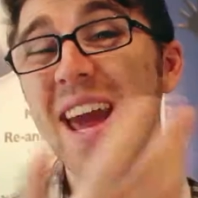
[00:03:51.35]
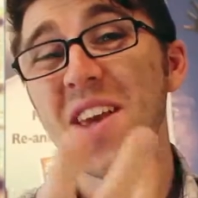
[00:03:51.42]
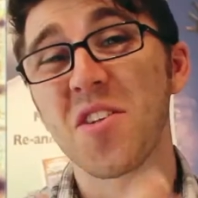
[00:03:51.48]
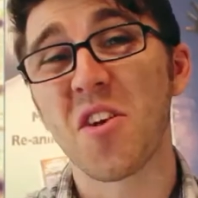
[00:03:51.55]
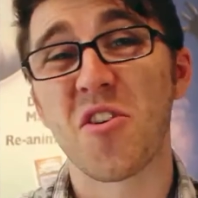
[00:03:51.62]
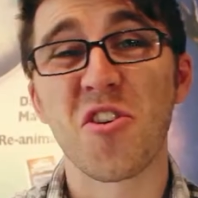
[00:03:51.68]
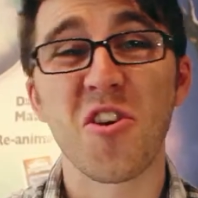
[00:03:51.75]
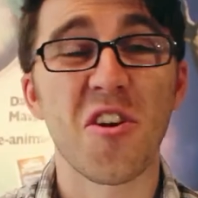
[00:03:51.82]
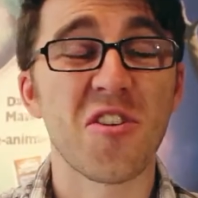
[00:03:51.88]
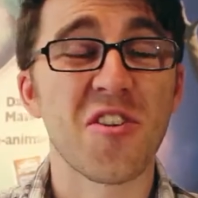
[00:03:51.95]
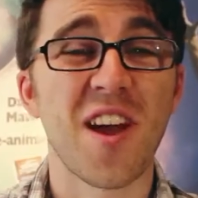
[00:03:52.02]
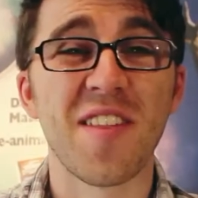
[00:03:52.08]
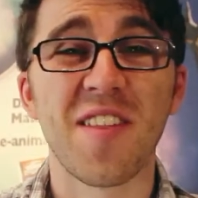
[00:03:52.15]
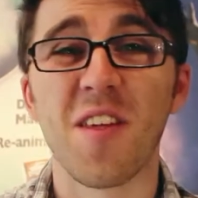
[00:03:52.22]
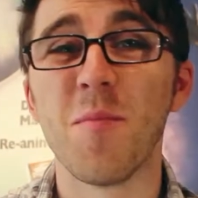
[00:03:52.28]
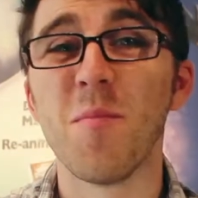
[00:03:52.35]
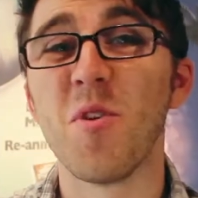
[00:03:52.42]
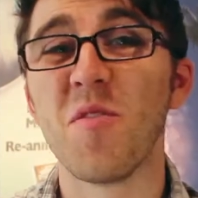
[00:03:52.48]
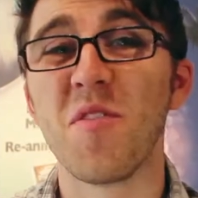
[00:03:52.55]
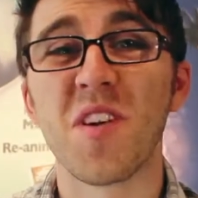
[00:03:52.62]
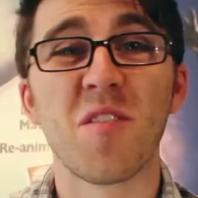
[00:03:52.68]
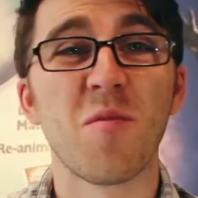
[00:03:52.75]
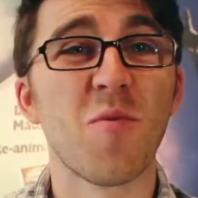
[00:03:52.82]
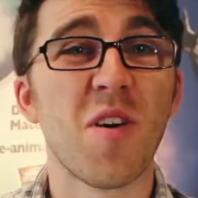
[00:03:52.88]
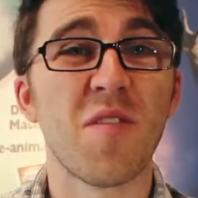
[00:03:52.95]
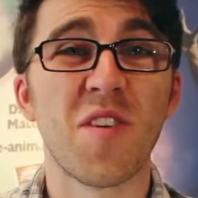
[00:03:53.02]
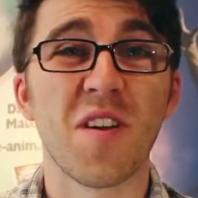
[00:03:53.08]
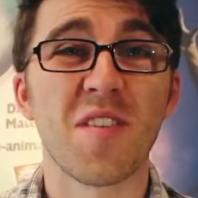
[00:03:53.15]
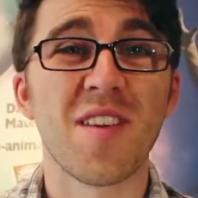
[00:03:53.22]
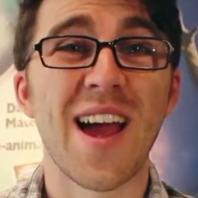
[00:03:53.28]
It's a sure sign that the movie isn't
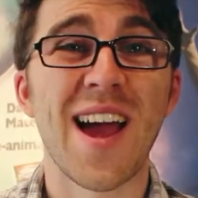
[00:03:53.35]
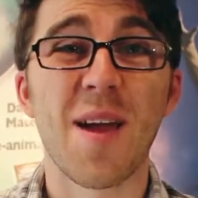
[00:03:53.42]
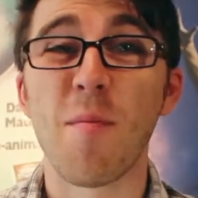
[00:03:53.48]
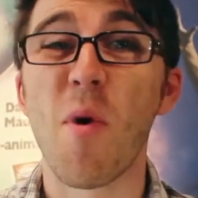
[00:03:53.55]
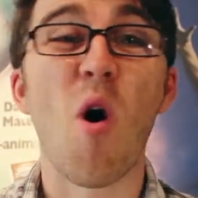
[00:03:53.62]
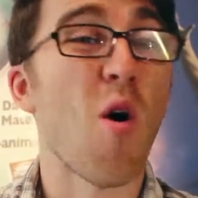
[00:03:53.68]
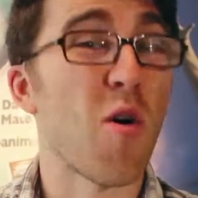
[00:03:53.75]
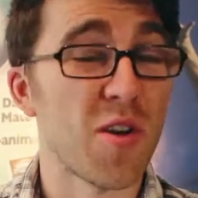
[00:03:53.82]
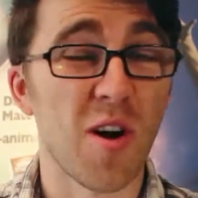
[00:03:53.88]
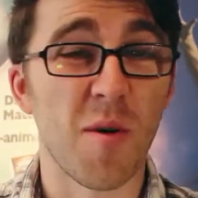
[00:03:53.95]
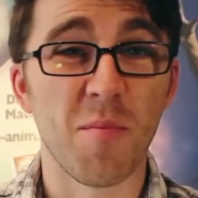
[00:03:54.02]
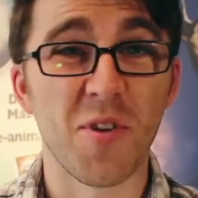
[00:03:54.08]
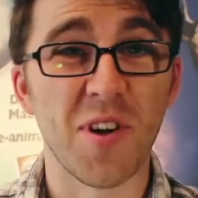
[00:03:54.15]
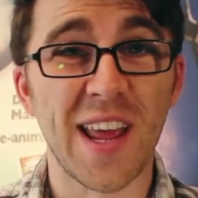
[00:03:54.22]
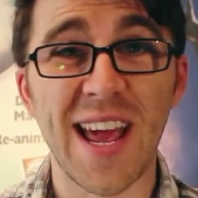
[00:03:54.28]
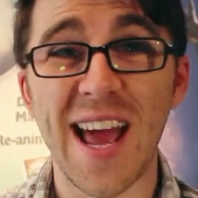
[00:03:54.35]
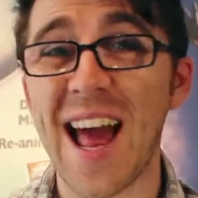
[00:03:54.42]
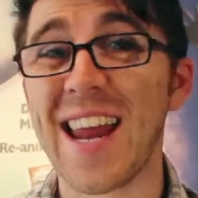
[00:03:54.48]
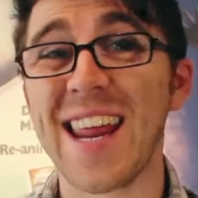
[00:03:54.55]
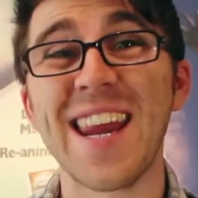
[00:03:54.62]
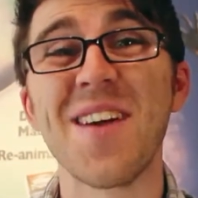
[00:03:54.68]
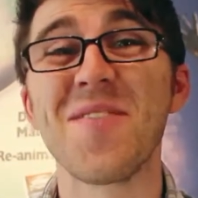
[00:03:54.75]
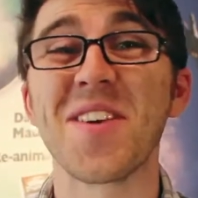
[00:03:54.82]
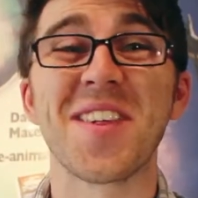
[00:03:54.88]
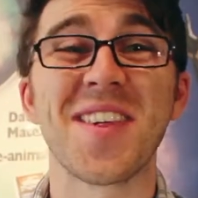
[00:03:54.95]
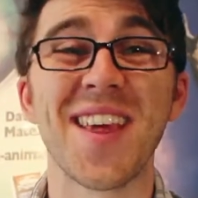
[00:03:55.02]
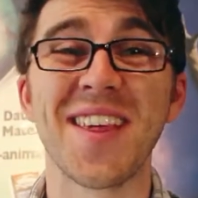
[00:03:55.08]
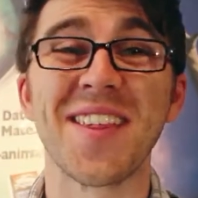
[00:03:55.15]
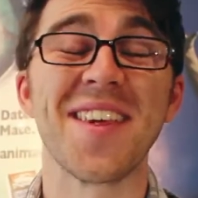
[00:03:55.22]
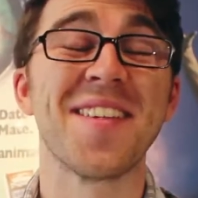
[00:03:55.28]
worth your time or your money, and it never
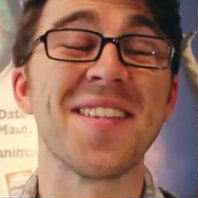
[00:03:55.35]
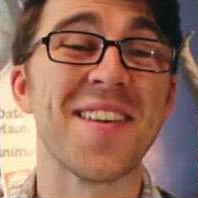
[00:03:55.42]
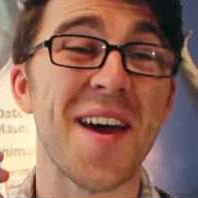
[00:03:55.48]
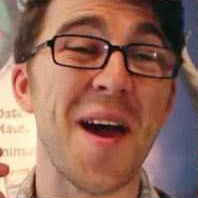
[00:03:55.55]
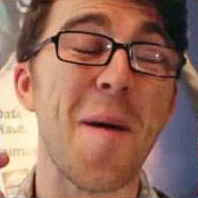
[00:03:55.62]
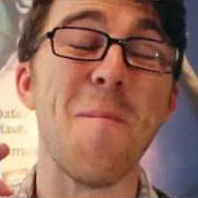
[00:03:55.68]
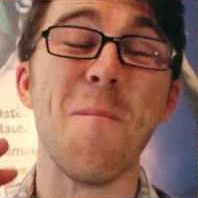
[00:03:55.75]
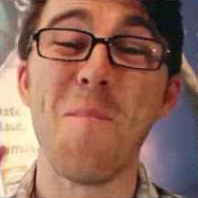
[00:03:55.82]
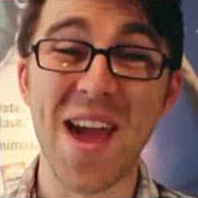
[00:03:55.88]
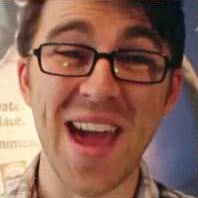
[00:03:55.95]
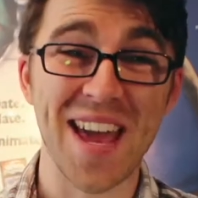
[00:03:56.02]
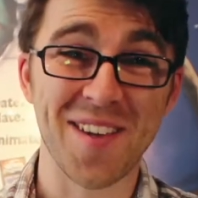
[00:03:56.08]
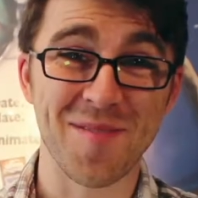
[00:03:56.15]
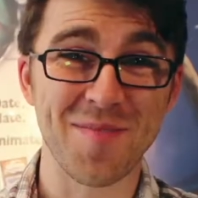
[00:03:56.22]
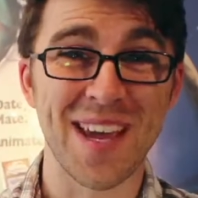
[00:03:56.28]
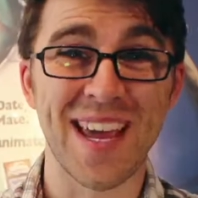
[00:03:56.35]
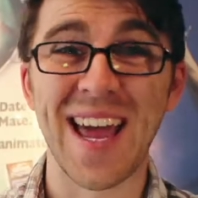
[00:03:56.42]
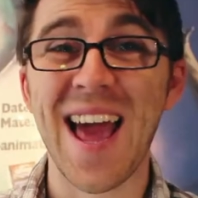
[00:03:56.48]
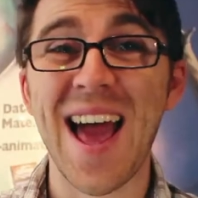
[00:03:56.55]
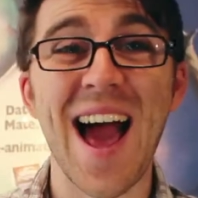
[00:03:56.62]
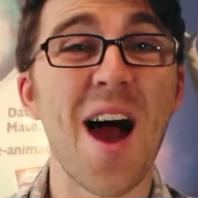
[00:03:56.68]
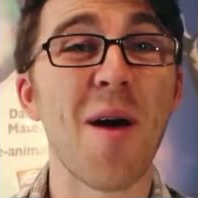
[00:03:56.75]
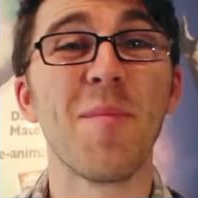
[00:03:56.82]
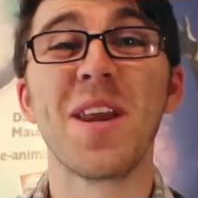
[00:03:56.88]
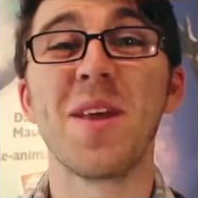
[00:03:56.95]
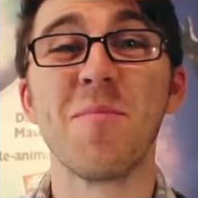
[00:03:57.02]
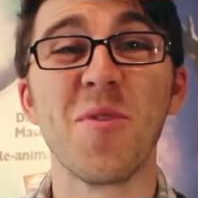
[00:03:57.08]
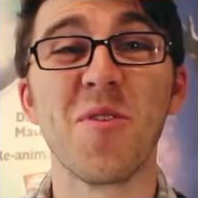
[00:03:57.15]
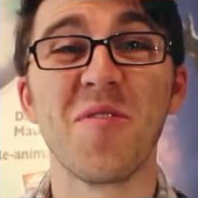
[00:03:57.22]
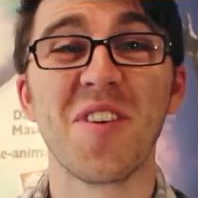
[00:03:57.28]
ceases to amaze me how
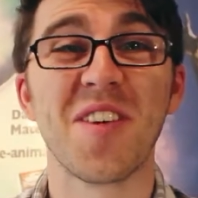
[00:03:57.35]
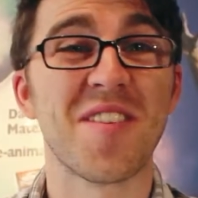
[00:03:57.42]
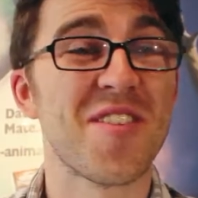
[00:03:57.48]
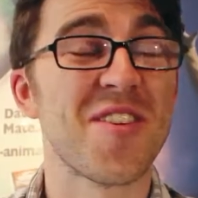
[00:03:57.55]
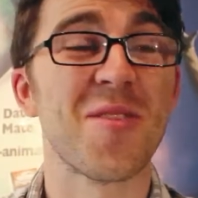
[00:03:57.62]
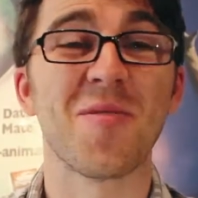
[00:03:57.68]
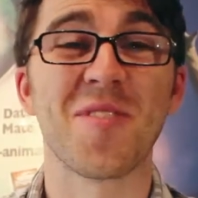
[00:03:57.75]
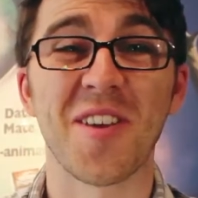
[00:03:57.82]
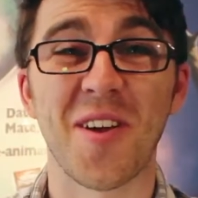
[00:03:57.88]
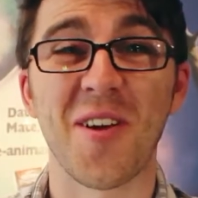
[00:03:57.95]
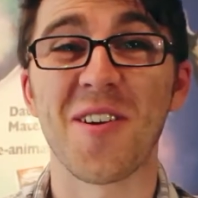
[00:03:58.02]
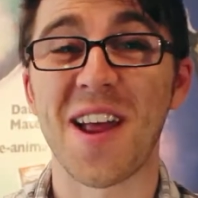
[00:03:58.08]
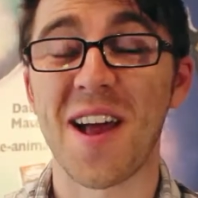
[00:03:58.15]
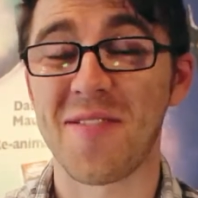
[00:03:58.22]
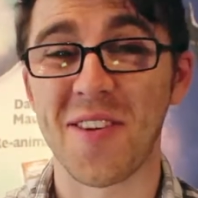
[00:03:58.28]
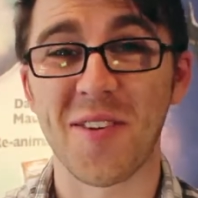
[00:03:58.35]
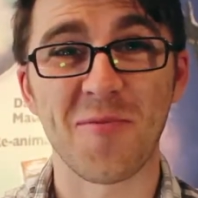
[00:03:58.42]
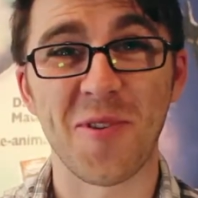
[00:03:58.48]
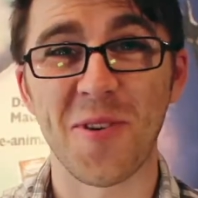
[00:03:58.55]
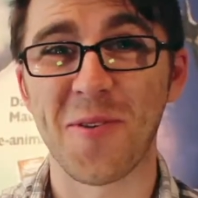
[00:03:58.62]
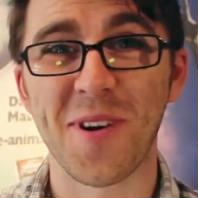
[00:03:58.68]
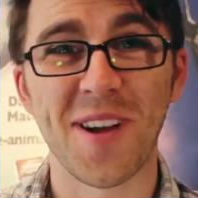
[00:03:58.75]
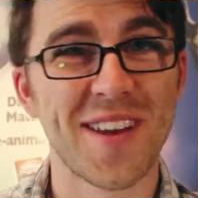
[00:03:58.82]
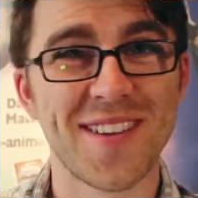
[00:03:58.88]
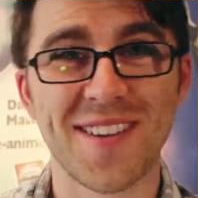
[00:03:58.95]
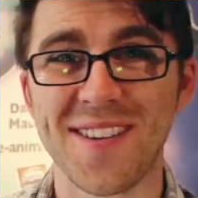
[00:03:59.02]
many movies choose to go down this route.